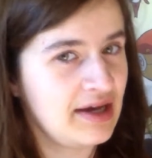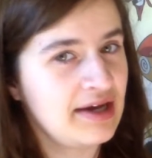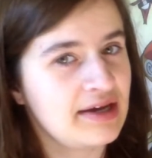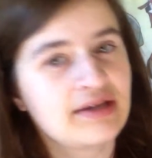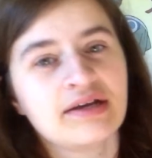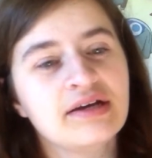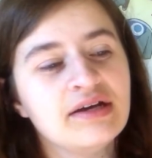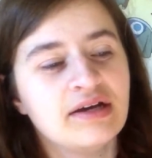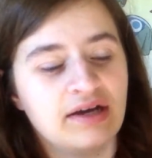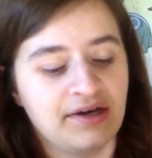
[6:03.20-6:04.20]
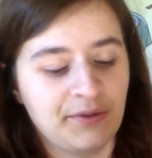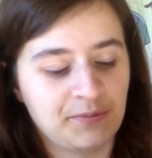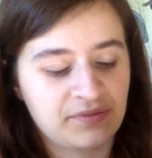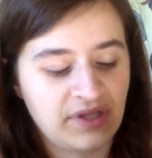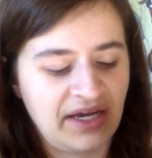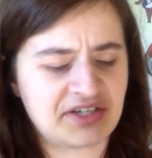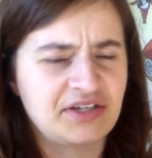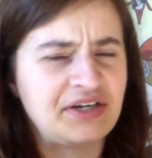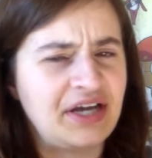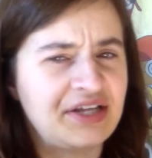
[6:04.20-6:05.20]
lie. I
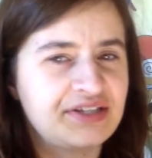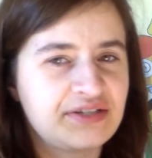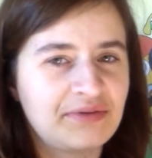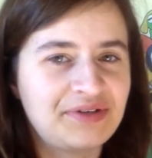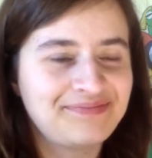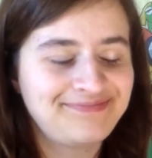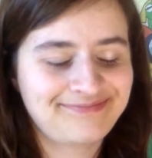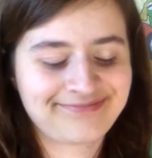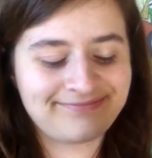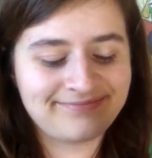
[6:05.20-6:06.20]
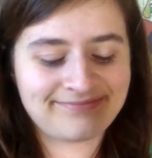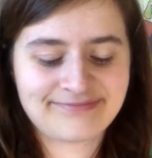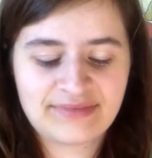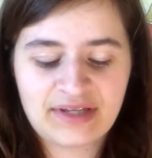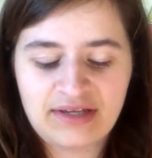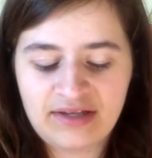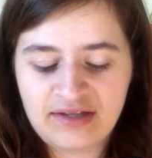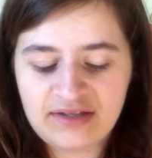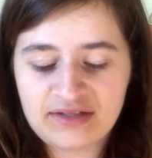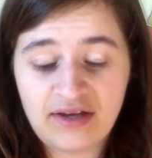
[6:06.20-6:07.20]
actually already had this one,
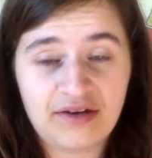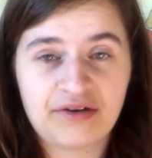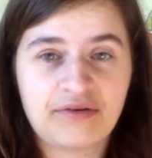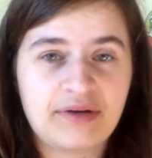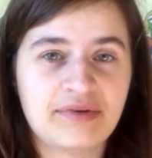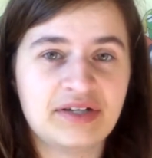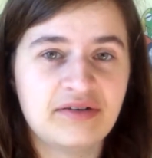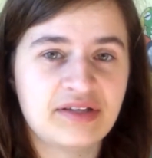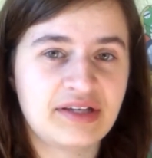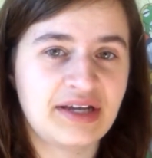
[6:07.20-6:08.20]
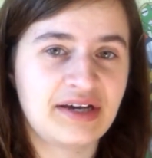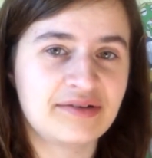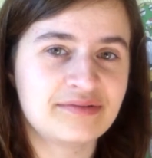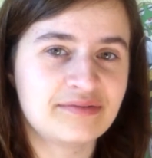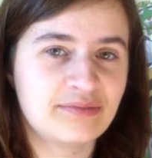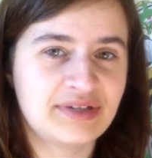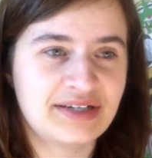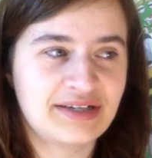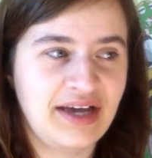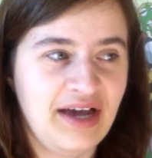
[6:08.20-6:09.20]
so I don't know what I'm gonna do with it now,
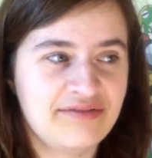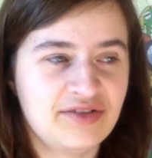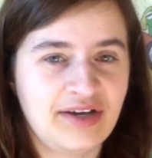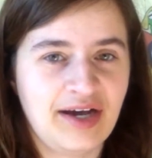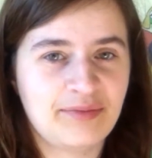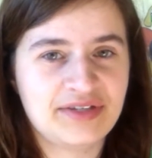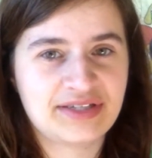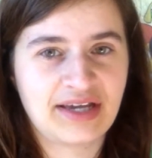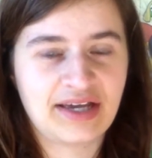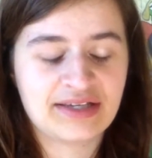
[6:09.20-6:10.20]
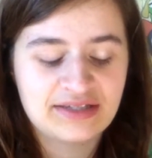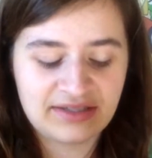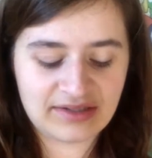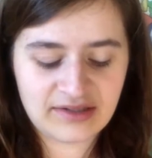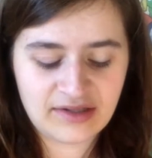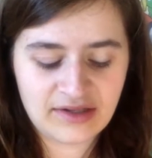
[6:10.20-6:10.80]
but I have 2 copies, I guess.